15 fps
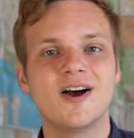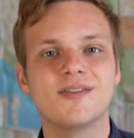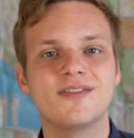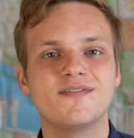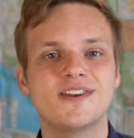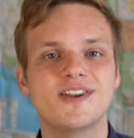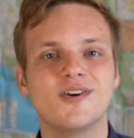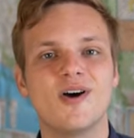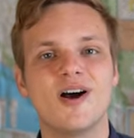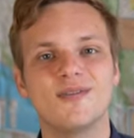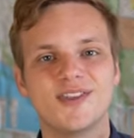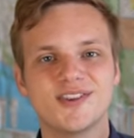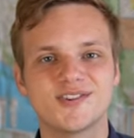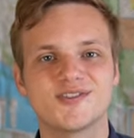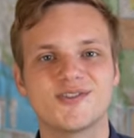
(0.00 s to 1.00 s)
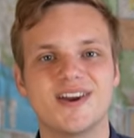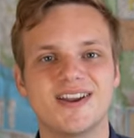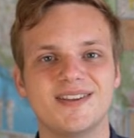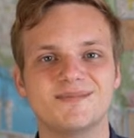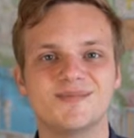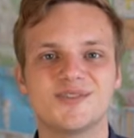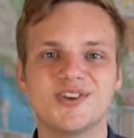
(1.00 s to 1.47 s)
on the video on this
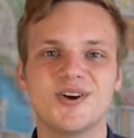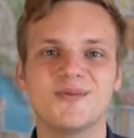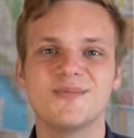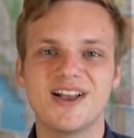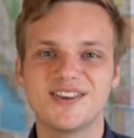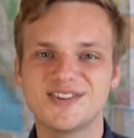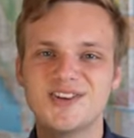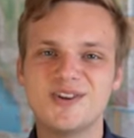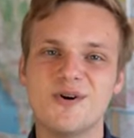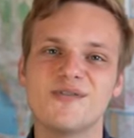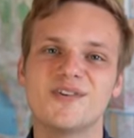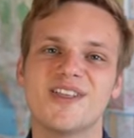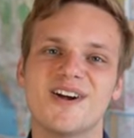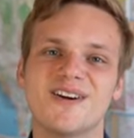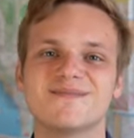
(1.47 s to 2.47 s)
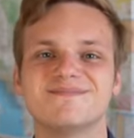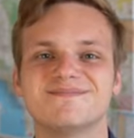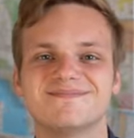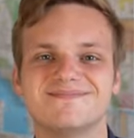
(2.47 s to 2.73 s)
screen. So I'll see you over there.